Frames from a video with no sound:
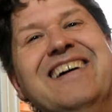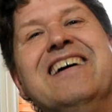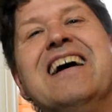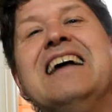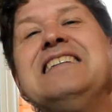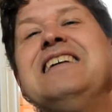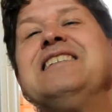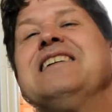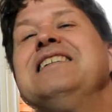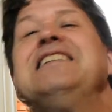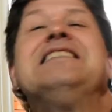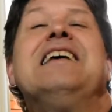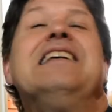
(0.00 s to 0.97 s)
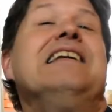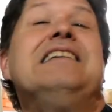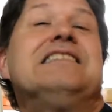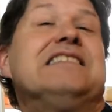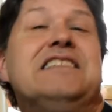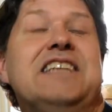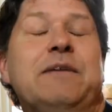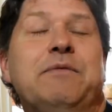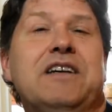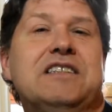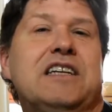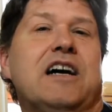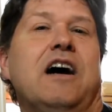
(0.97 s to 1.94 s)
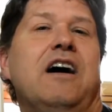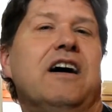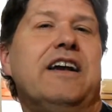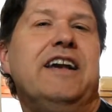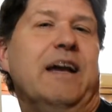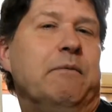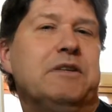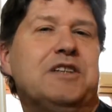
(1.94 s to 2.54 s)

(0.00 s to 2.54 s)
the same thing as like a hockey game.